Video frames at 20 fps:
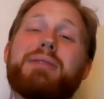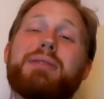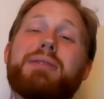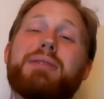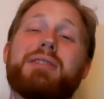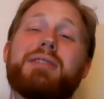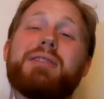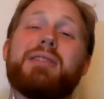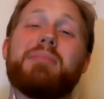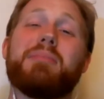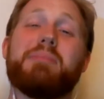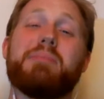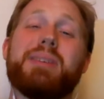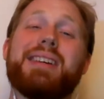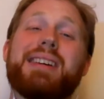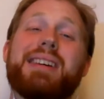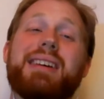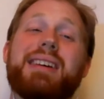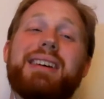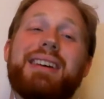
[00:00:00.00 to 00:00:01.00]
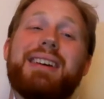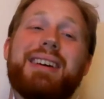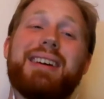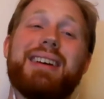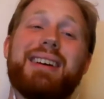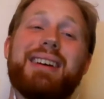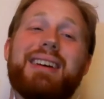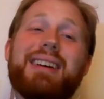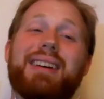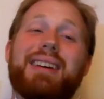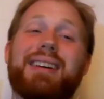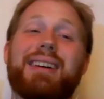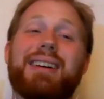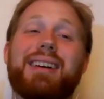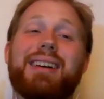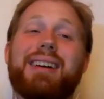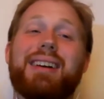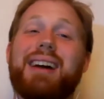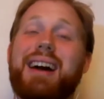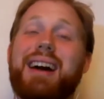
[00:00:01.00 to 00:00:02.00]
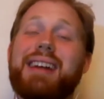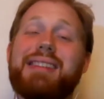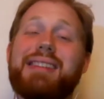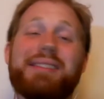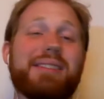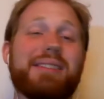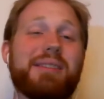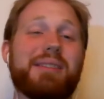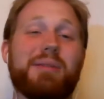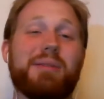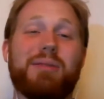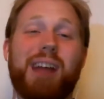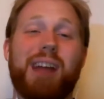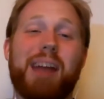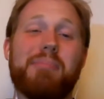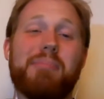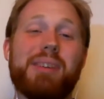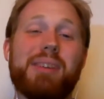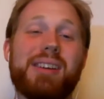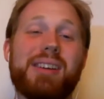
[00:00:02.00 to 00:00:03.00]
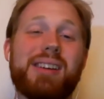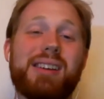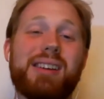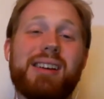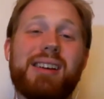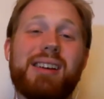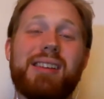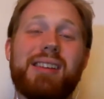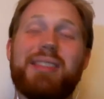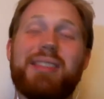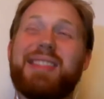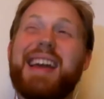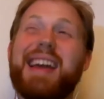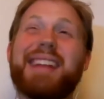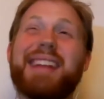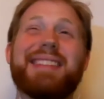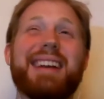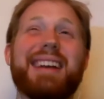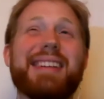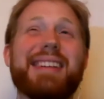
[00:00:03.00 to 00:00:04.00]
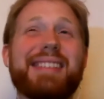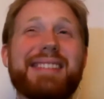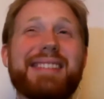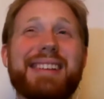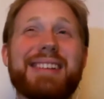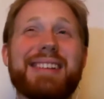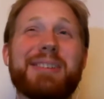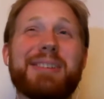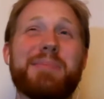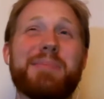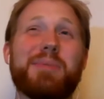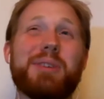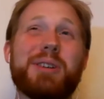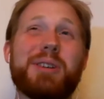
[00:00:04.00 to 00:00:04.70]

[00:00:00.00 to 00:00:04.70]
is gonna be kind of crappy, I think that's a pretty